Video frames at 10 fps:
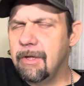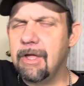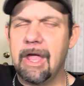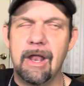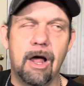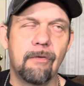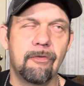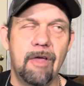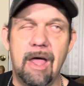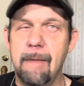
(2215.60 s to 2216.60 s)
And
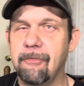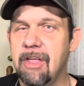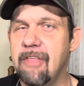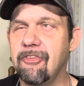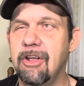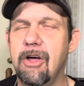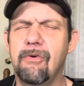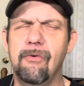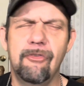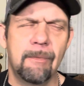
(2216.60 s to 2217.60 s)
oftentimes, aunts and
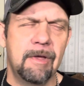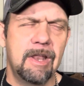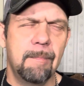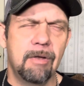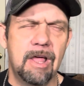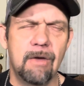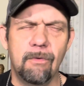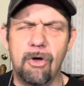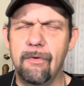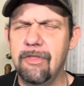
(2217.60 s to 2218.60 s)
uncles, they play a
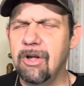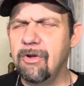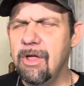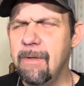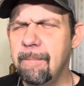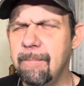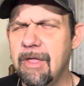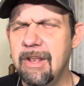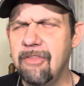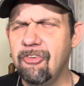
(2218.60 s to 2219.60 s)
role in
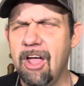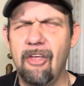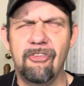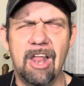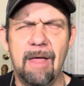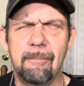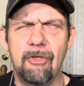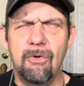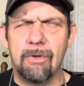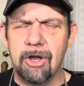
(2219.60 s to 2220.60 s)
the child's life
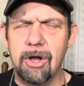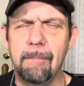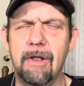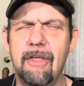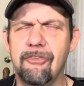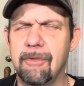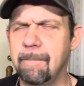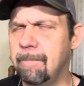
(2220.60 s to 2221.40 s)
too, and they're a blessing.